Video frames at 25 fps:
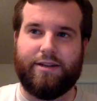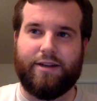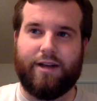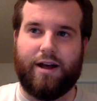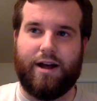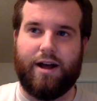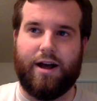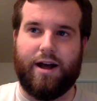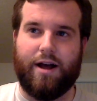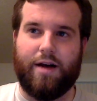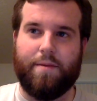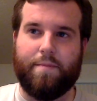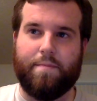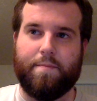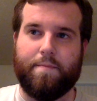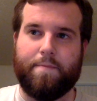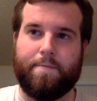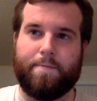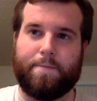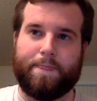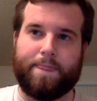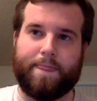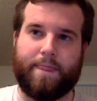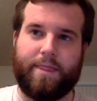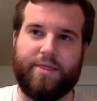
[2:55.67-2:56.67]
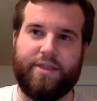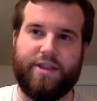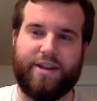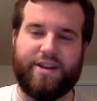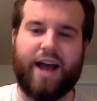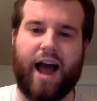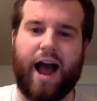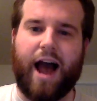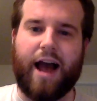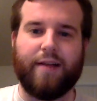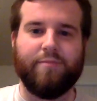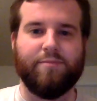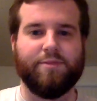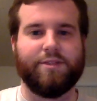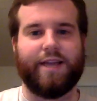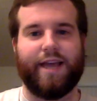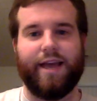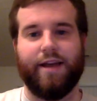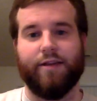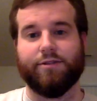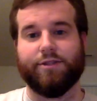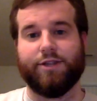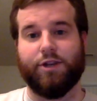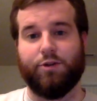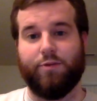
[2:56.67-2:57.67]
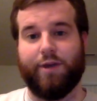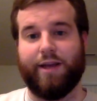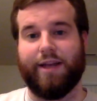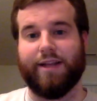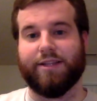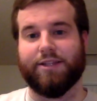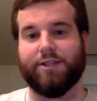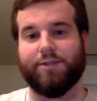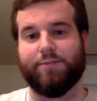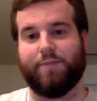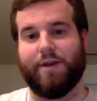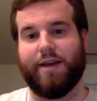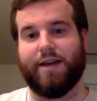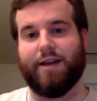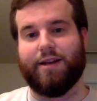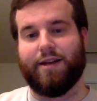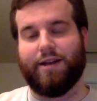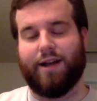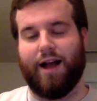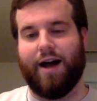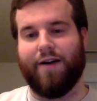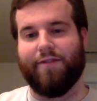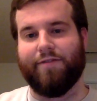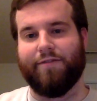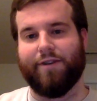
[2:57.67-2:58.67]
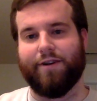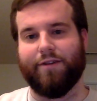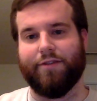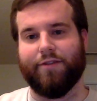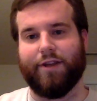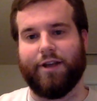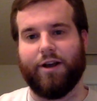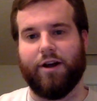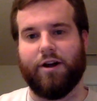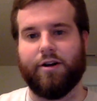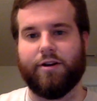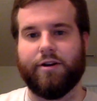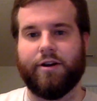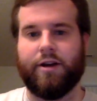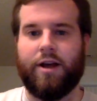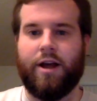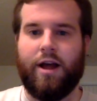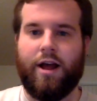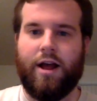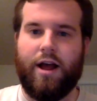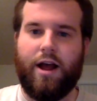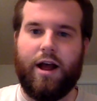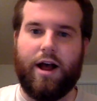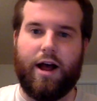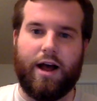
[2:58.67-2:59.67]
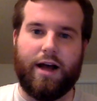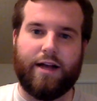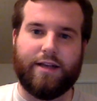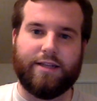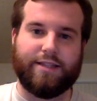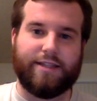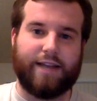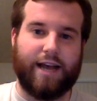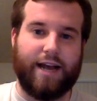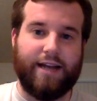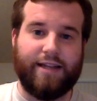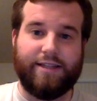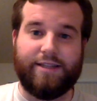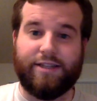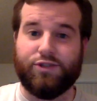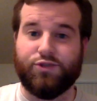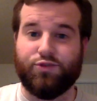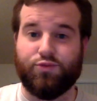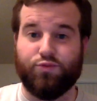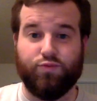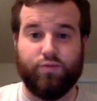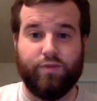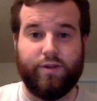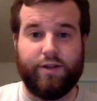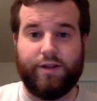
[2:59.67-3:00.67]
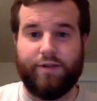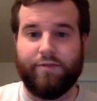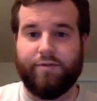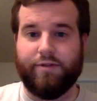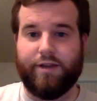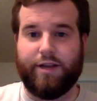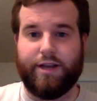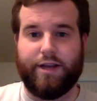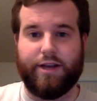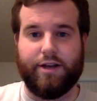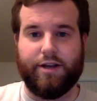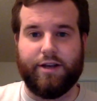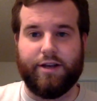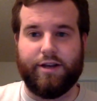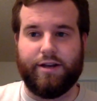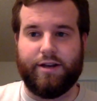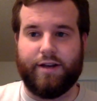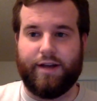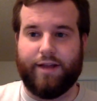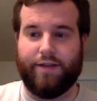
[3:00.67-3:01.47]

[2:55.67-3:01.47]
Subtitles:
the time scales that we can speak confidently on. Science is really, really good